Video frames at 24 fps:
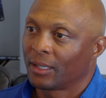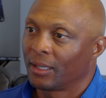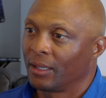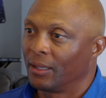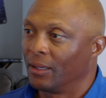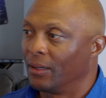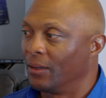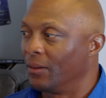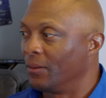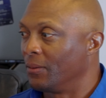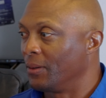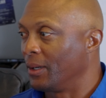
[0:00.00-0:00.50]
You
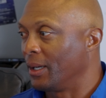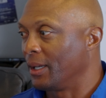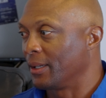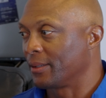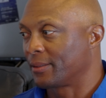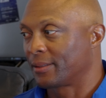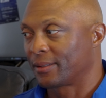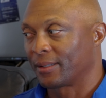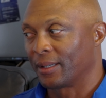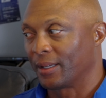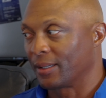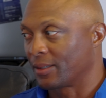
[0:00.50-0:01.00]
know,
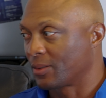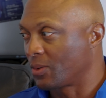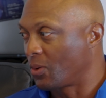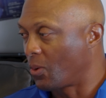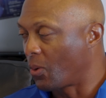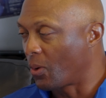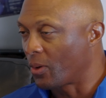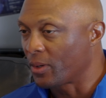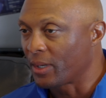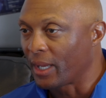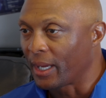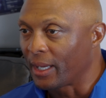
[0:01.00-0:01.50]
as, as
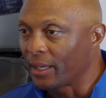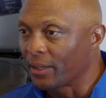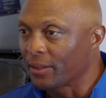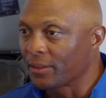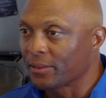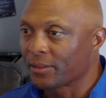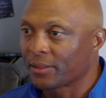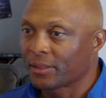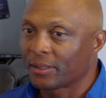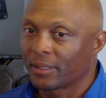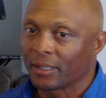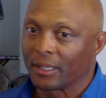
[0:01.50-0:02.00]

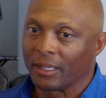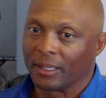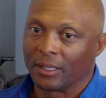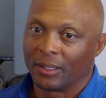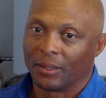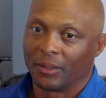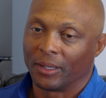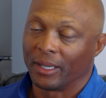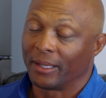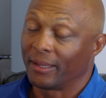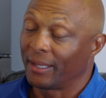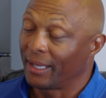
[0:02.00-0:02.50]
coordinators, you
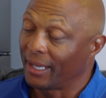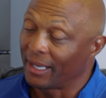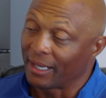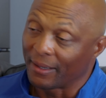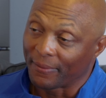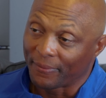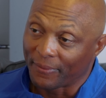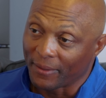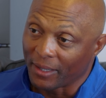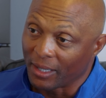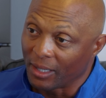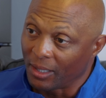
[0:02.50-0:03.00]
know, in the
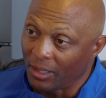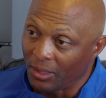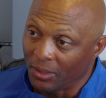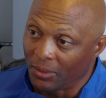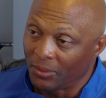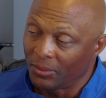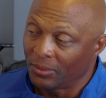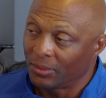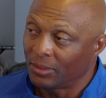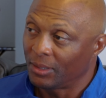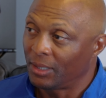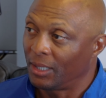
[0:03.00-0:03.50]

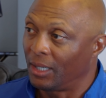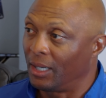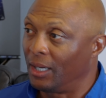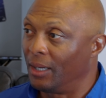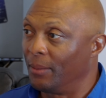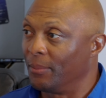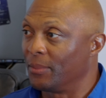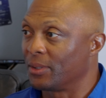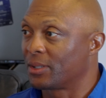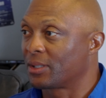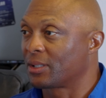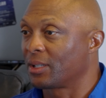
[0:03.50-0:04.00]
NFL,
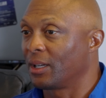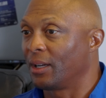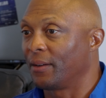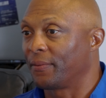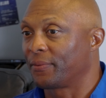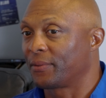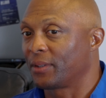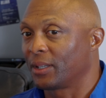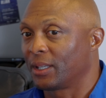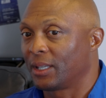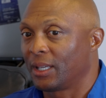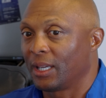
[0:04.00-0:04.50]
um, it's
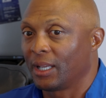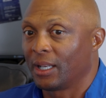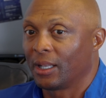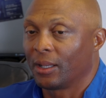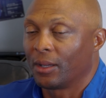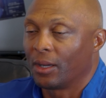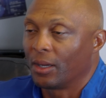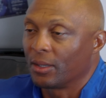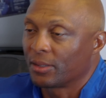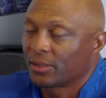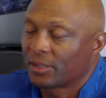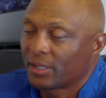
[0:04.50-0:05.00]
tough to get
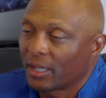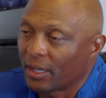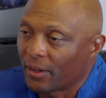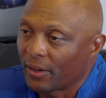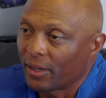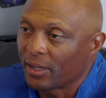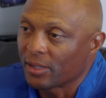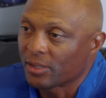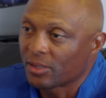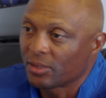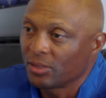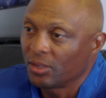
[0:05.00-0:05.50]
a,
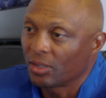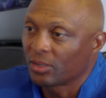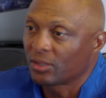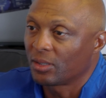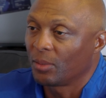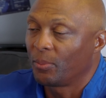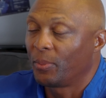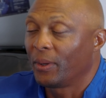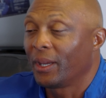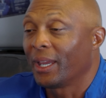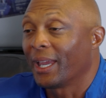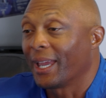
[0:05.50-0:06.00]
serious look
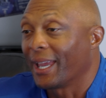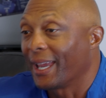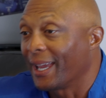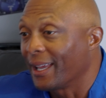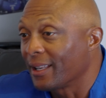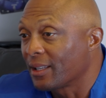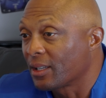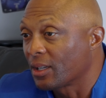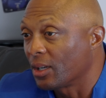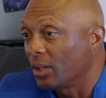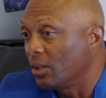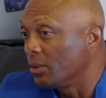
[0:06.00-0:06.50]
to be a
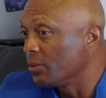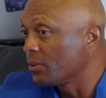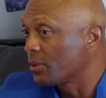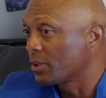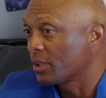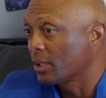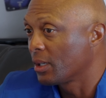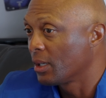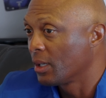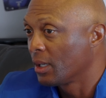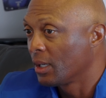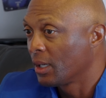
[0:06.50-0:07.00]
head
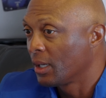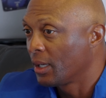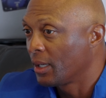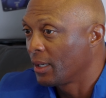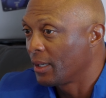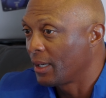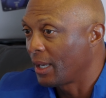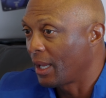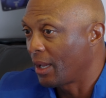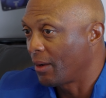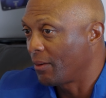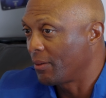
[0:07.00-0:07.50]
coach
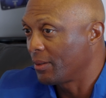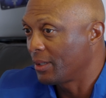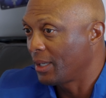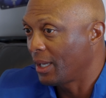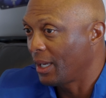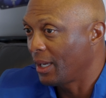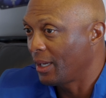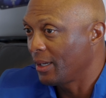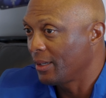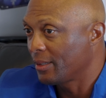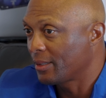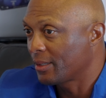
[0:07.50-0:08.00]

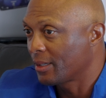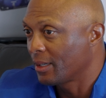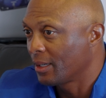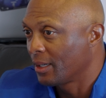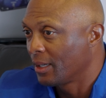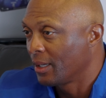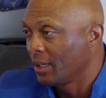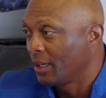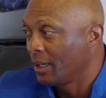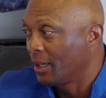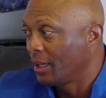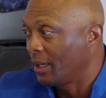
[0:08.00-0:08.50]
nowadays.
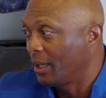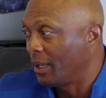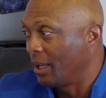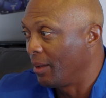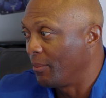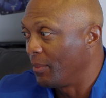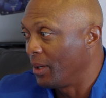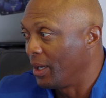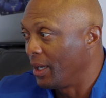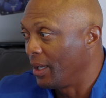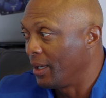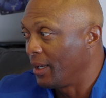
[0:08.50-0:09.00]
Right. You know,
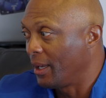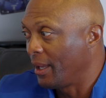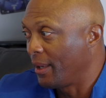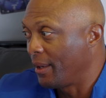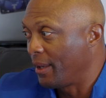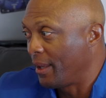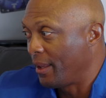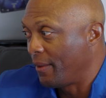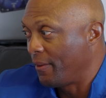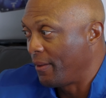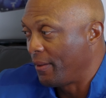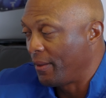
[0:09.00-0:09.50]
I mean,
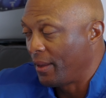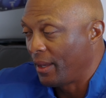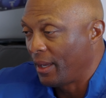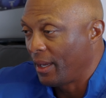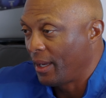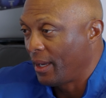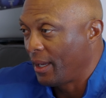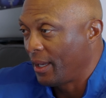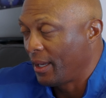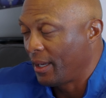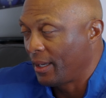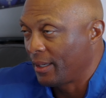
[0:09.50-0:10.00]
and, and
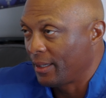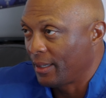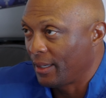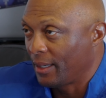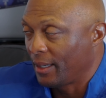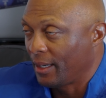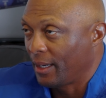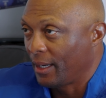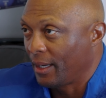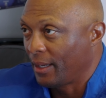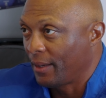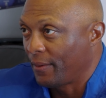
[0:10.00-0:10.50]
it, it,
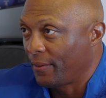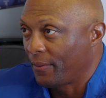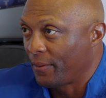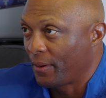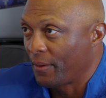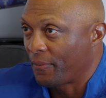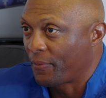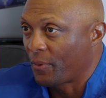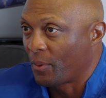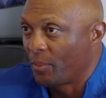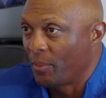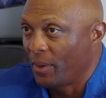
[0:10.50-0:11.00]
I
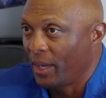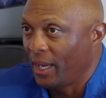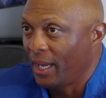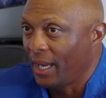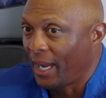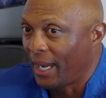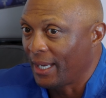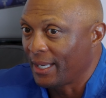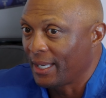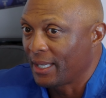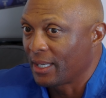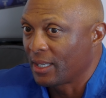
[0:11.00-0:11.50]
mean, for me,
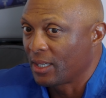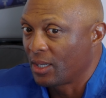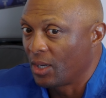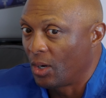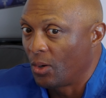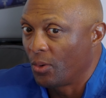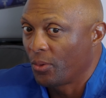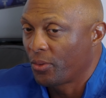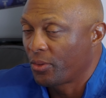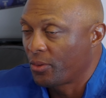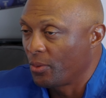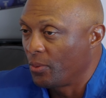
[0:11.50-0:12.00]
I didn't
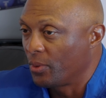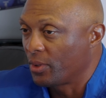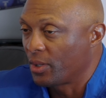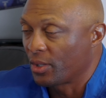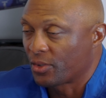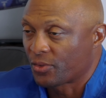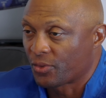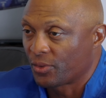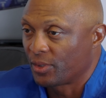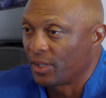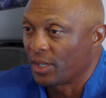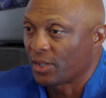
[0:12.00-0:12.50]
go through it
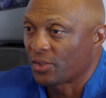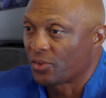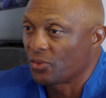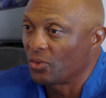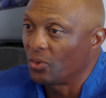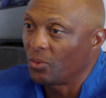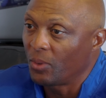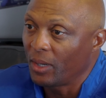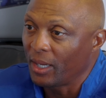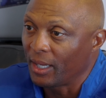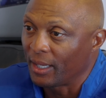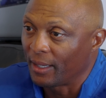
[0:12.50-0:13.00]
the
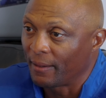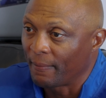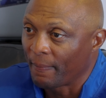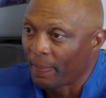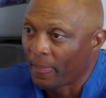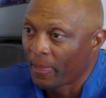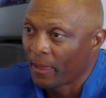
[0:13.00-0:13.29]
traditional way.